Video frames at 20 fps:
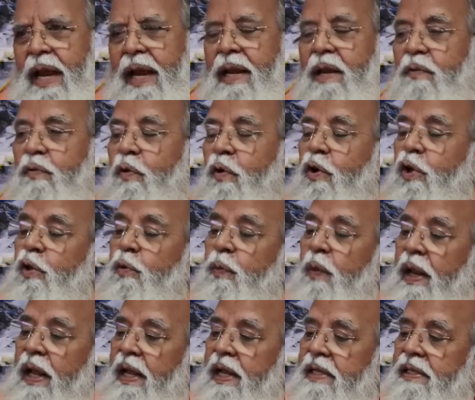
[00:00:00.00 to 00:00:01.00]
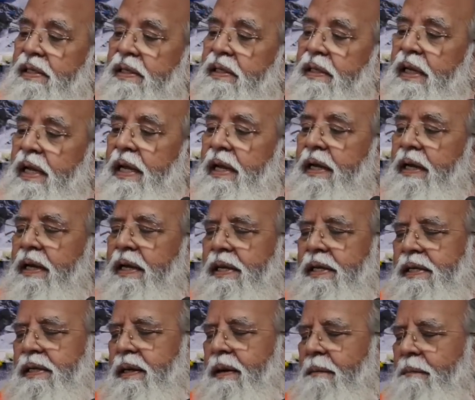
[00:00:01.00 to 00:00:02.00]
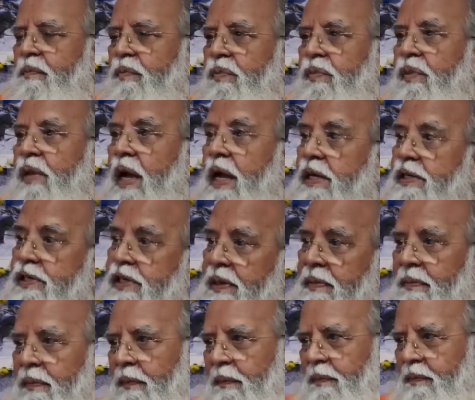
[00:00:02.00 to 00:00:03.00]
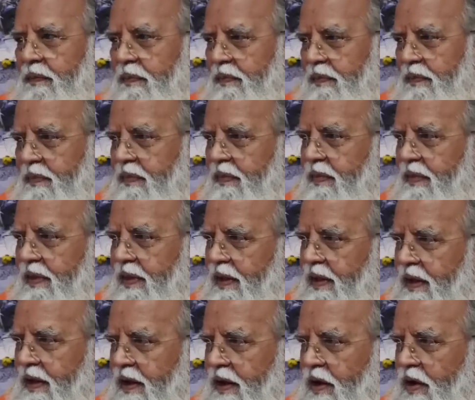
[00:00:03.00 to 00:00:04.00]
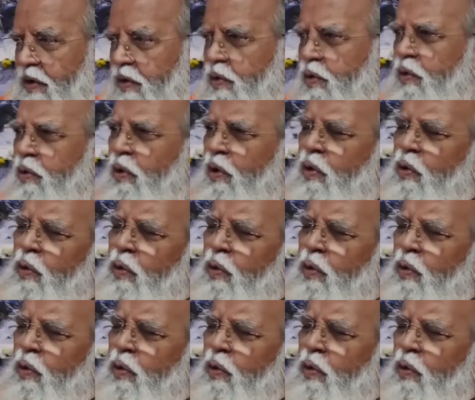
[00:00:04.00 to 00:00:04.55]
And the fourth place is a gym. You